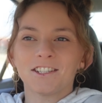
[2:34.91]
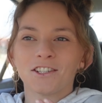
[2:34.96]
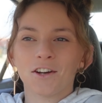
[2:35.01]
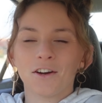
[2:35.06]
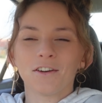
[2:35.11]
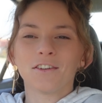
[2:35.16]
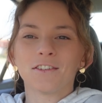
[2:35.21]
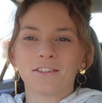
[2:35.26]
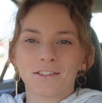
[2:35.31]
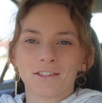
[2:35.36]

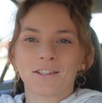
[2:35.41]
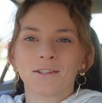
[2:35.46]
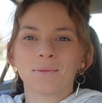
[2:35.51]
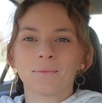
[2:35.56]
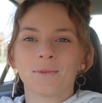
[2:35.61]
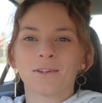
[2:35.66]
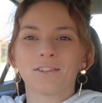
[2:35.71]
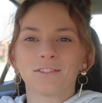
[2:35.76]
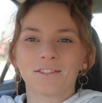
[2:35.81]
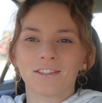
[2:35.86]
chose to
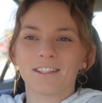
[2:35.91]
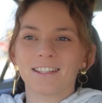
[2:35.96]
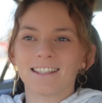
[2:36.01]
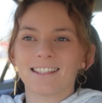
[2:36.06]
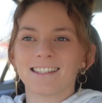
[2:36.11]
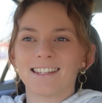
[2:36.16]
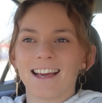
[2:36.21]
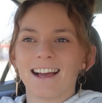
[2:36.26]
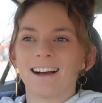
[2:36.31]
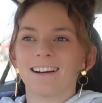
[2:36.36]
move to
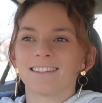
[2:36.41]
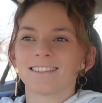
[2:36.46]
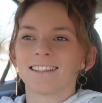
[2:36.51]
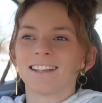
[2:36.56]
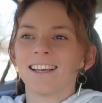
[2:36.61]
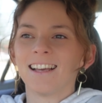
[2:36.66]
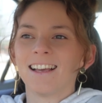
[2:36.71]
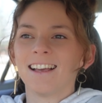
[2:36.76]
this town.